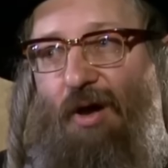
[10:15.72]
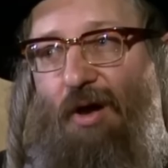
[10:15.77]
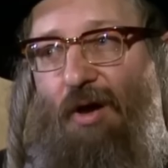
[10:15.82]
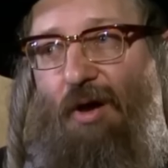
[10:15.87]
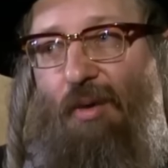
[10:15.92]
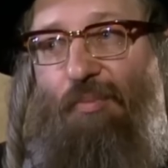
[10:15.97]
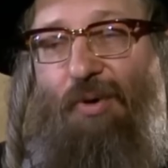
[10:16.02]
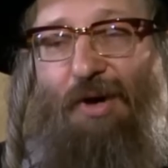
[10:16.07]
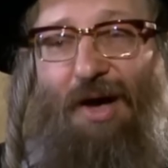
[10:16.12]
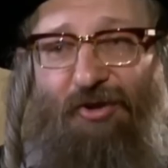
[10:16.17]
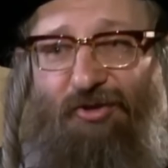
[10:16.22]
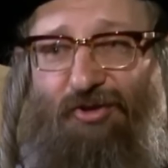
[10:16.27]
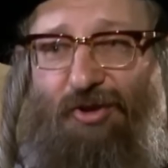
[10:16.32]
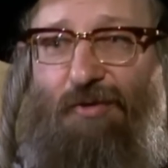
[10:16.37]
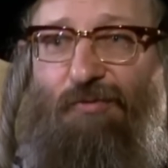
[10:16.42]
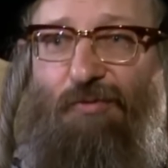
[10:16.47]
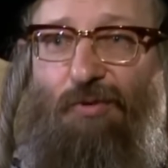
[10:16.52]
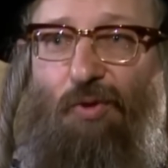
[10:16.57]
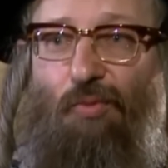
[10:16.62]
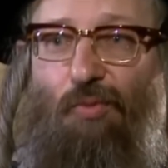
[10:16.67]

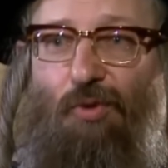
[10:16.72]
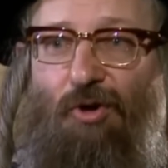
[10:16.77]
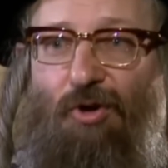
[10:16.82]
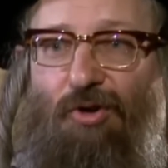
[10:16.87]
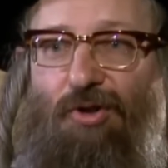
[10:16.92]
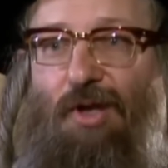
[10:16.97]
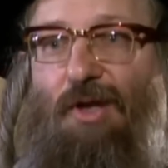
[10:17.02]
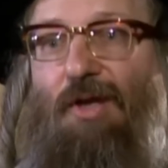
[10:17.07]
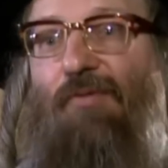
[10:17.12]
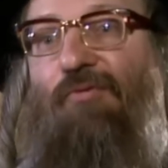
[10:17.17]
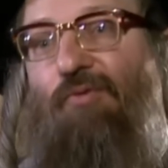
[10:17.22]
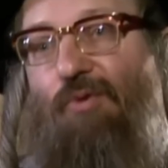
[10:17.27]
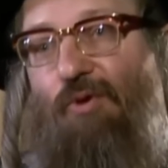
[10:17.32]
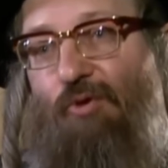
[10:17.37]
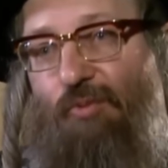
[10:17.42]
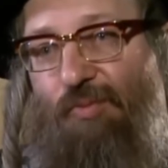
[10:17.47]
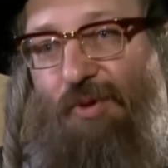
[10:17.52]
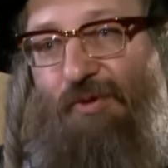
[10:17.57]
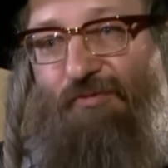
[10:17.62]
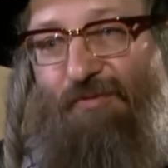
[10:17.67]
blessing for the world if we
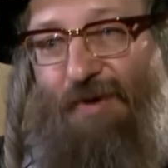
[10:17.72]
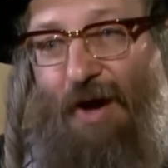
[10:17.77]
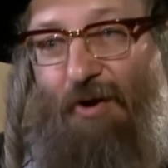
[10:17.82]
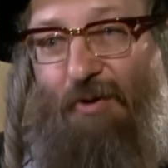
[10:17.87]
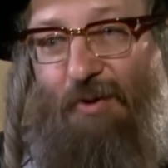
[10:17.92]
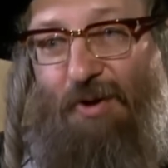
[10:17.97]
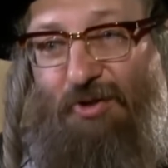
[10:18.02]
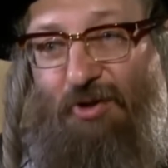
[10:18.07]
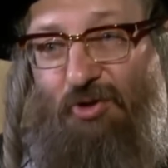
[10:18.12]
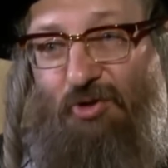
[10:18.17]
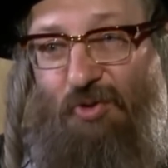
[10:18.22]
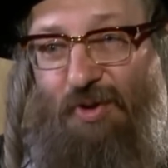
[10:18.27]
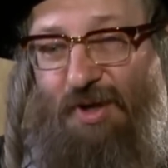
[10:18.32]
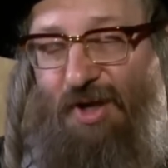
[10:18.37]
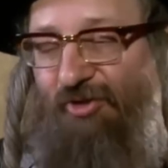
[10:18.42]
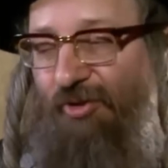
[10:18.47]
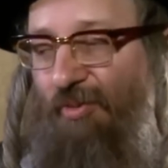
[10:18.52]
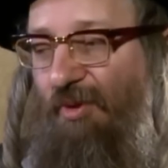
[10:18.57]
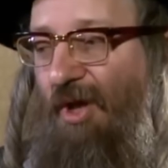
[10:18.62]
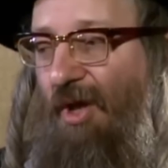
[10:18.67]
would be following the
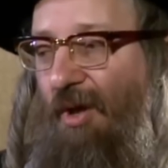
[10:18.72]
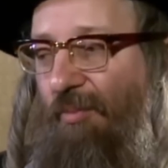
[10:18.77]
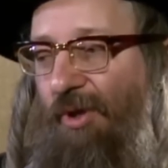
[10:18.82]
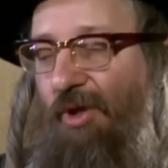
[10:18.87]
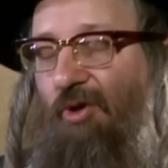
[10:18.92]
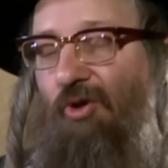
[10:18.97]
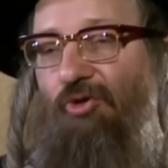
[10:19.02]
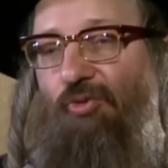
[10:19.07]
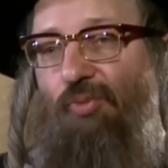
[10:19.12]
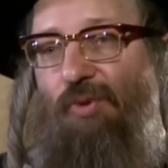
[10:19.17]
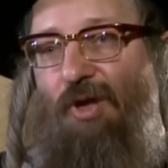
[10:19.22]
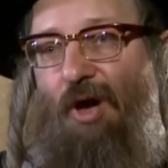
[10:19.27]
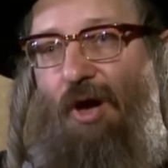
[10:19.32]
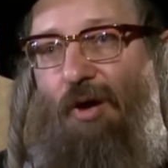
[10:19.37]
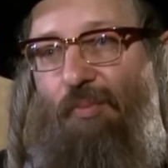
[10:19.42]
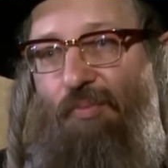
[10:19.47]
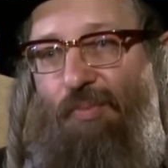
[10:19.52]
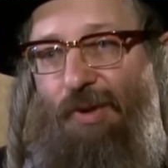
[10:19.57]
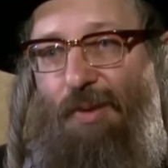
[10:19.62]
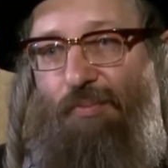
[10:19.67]
Judaism, because we
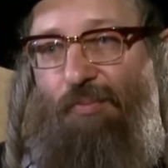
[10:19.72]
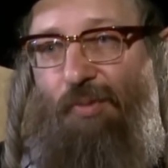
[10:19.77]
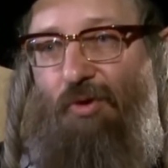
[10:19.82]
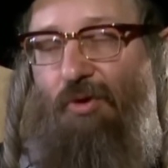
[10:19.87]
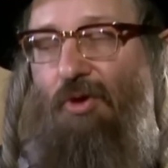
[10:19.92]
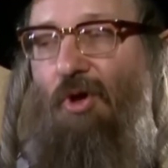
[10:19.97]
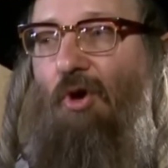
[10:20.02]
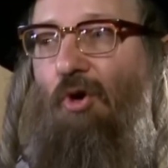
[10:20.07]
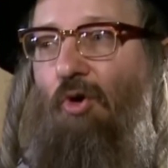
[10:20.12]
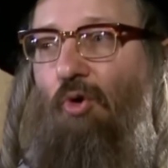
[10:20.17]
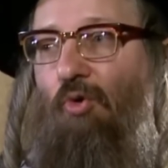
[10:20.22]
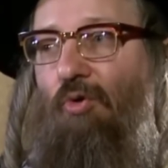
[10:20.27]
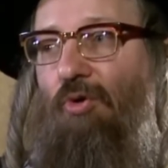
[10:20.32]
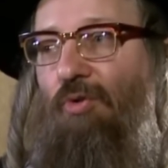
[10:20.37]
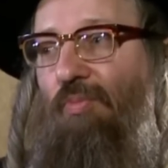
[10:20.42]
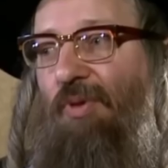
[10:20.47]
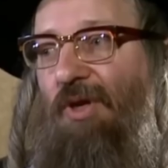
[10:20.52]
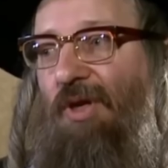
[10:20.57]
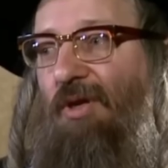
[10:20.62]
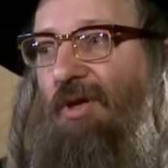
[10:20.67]
are people who
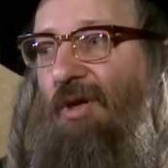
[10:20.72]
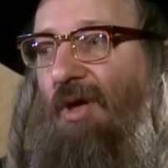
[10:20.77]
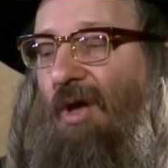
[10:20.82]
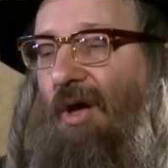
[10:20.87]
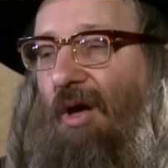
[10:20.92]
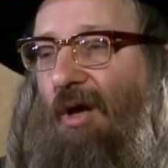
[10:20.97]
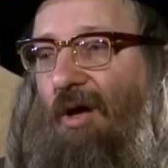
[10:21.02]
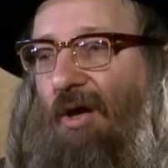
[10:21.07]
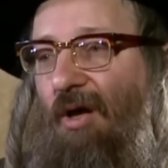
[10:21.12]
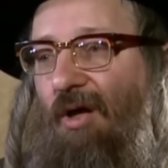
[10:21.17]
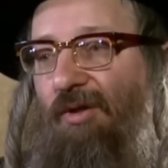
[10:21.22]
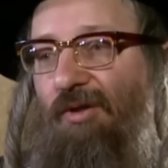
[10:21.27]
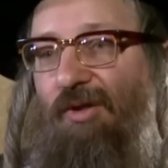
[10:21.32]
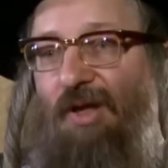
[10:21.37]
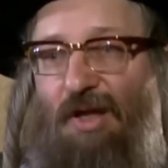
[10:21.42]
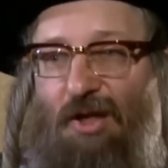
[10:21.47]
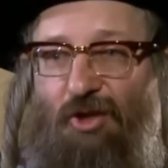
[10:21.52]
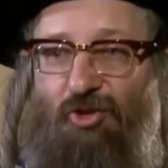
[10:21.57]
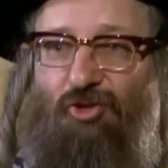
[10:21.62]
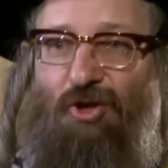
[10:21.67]
would be
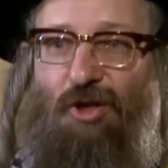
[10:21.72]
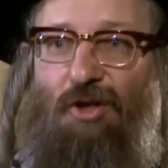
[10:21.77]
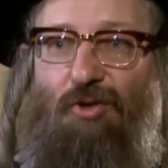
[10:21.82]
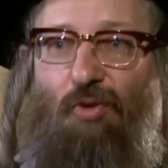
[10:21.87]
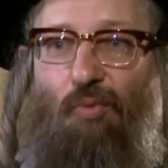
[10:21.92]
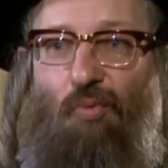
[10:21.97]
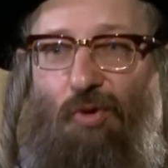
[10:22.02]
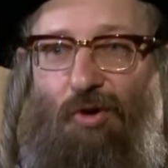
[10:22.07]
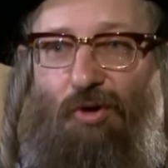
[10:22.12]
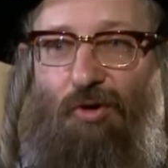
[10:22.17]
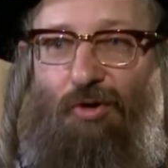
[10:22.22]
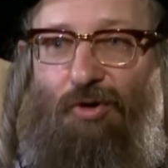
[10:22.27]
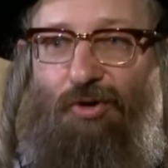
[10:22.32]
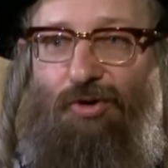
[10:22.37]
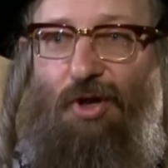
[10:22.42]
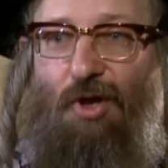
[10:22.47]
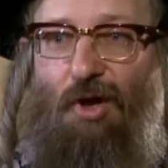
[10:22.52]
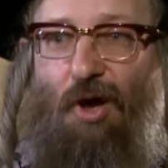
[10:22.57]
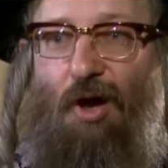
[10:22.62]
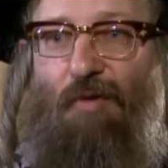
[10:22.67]
teaching the
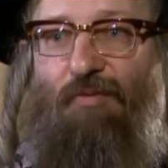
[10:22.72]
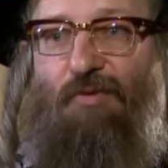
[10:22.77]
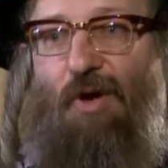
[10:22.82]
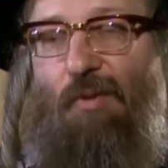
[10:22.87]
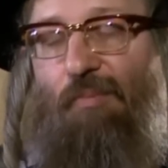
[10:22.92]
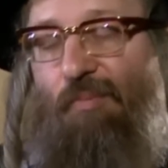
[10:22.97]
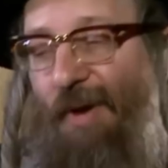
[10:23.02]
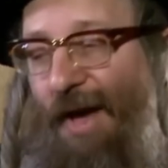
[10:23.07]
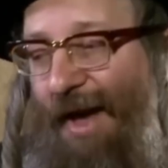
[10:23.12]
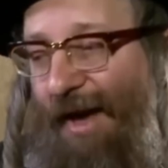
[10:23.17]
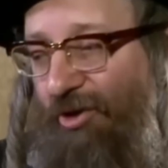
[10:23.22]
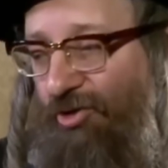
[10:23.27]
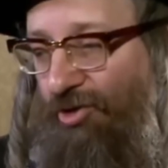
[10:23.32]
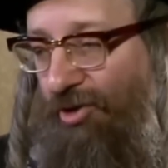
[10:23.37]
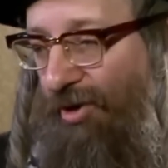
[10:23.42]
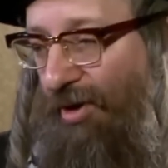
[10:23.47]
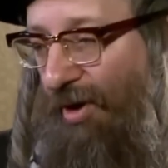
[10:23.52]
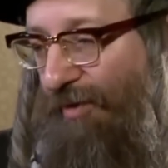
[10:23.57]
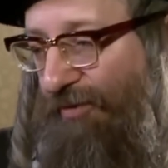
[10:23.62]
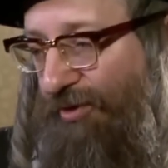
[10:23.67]
world of
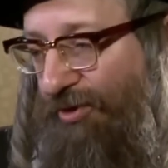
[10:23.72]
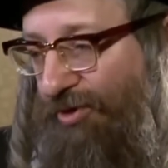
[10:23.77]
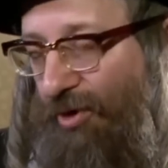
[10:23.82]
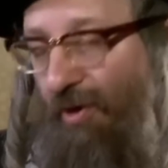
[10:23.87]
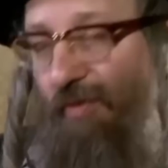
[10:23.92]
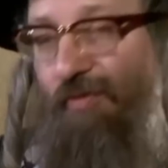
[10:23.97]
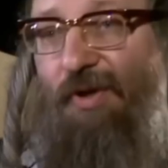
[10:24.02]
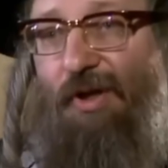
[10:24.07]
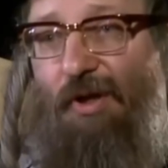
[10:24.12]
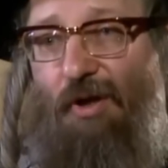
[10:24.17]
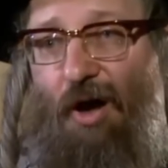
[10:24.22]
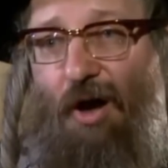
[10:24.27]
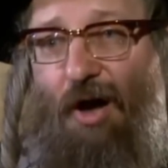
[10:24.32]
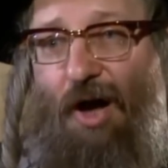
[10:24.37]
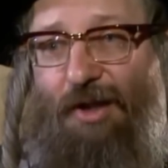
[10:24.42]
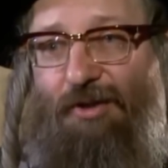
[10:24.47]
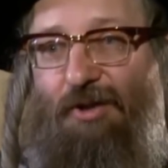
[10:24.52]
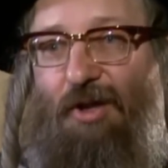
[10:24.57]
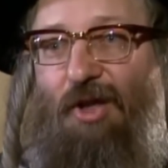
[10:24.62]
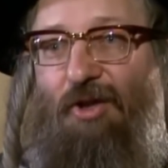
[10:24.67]
compassion, of serving
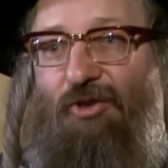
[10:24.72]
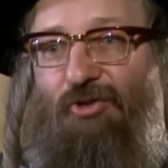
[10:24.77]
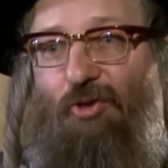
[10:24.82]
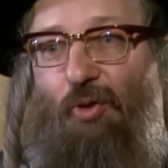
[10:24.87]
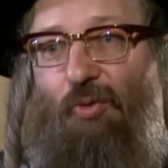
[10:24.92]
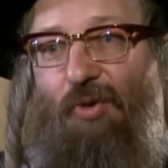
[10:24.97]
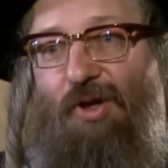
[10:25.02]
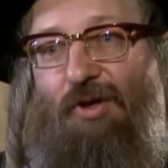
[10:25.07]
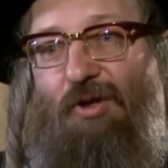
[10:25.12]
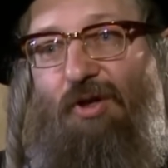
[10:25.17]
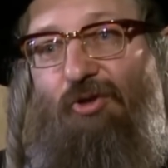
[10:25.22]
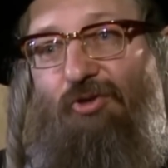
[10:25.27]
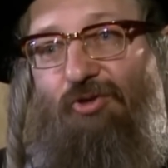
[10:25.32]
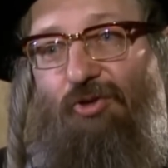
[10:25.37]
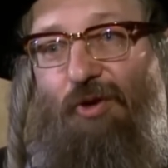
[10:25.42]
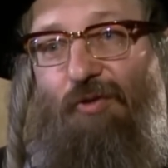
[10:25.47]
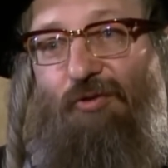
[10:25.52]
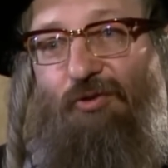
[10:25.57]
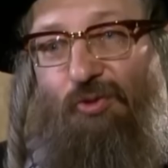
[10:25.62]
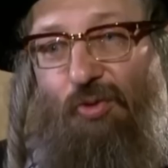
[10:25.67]
God. So it
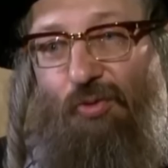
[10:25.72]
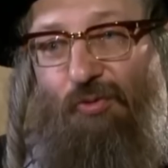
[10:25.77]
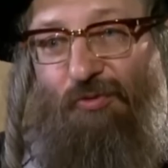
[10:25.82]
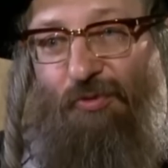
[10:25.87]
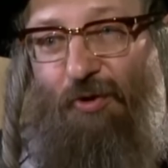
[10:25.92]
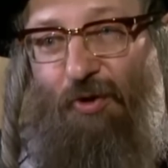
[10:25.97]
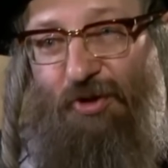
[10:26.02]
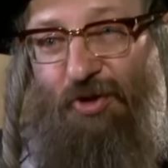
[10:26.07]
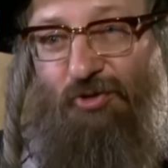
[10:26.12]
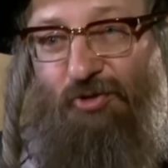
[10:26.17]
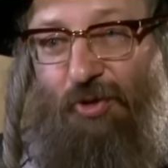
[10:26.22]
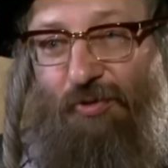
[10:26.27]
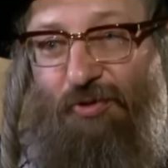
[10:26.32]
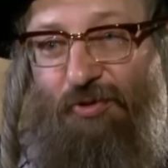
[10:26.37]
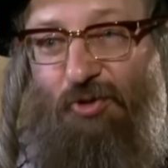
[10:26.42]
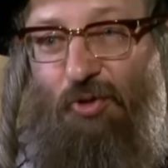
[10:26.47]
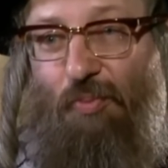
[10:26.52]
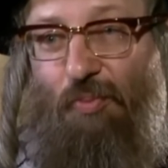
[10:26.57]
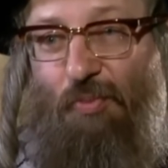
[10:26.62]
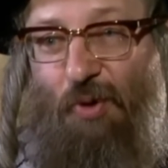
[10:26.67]
serves twofold. It
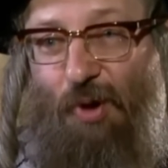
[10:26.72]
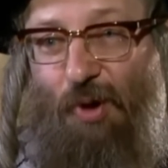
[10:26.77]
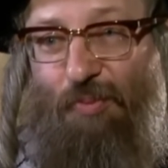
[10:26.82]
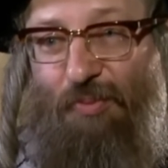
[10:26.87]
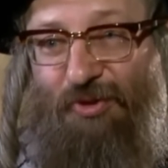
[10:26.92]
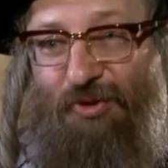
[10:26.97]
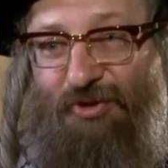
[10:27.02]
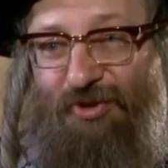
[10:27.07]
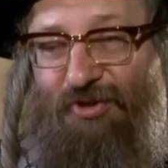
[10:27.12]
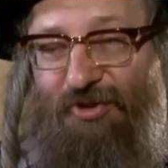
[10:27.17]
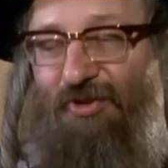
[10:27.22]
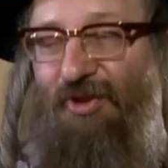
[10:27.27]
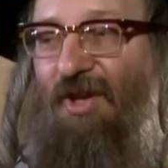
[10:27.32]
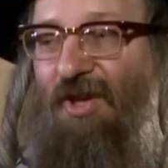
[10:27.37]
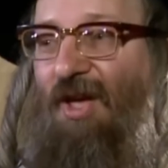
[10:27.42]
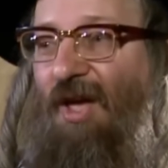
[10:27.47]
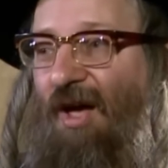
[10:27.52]
serves two purposes.